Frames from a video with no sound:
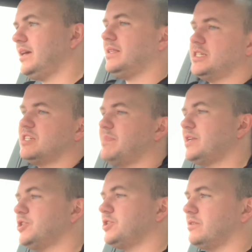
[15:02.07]
the
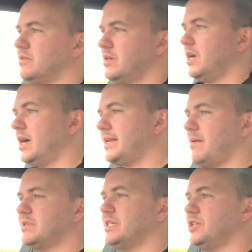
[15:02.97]
suspension. I
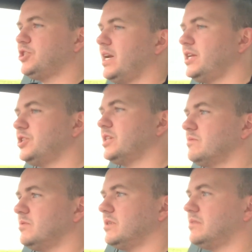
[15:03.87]
chopping and changing as
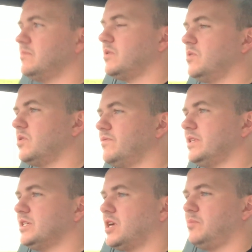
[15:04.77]
we're going over
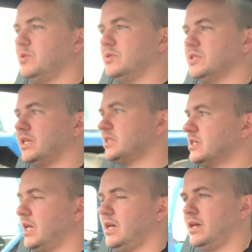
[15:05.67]
these cobbles, and it's
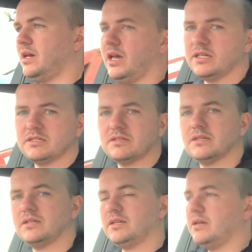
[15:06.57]

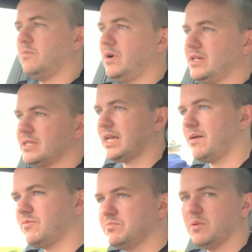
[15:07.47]
whilst the
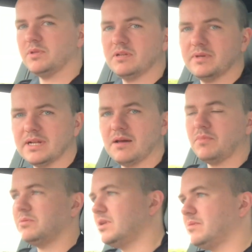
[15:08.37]
camera's bobbling a bit and I'm
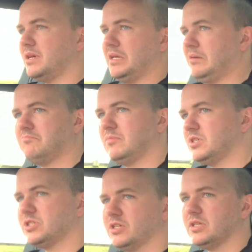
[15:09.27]
bobbling a bit,
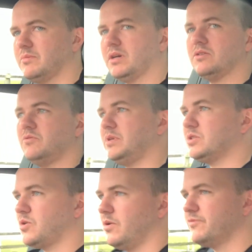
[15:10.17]
it's certainly by no means
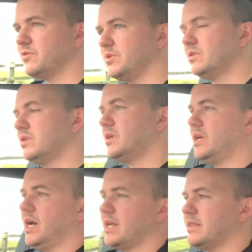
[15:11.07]
uncomfortable.
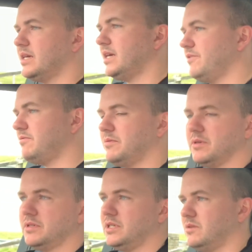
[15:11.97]
And I think if we
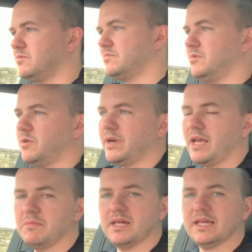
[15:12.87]
were, you know, we're going
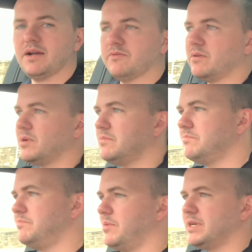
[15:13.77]
8 miles an hour, we're not
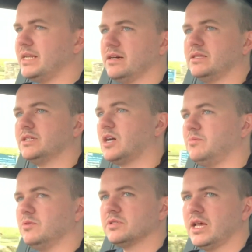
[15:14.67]
bombing it down these
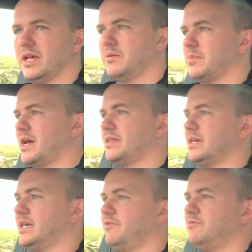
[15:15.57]
cobbles, but I
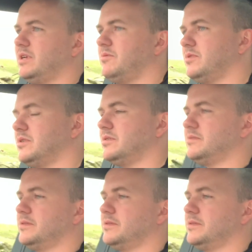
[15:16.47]
think if we were